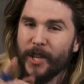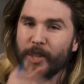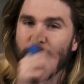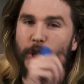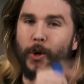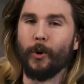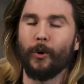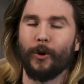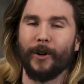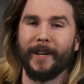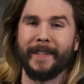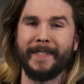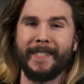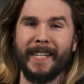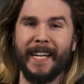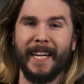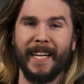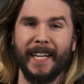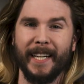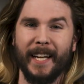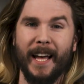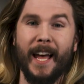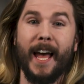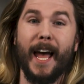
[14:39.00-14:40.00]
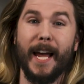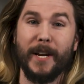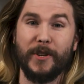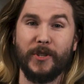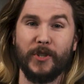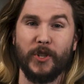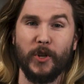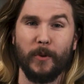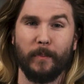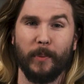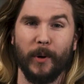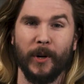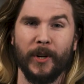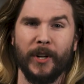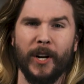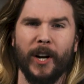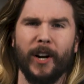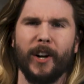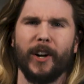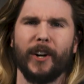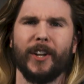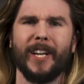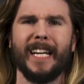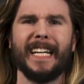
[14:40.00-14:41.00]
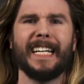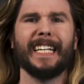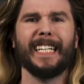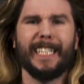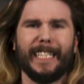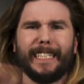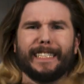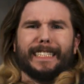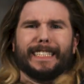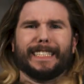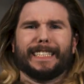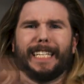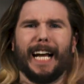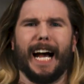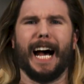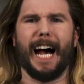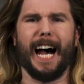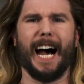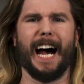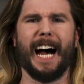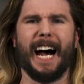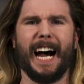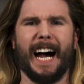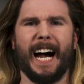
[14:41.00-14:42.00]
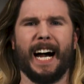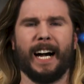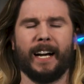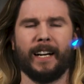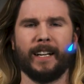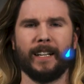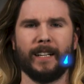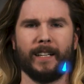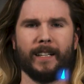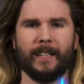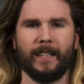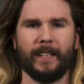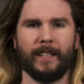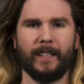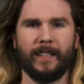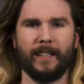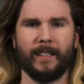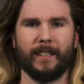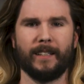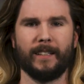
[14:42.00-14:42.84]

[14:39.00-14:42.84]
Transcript: You are indeed a super nerd. Ah!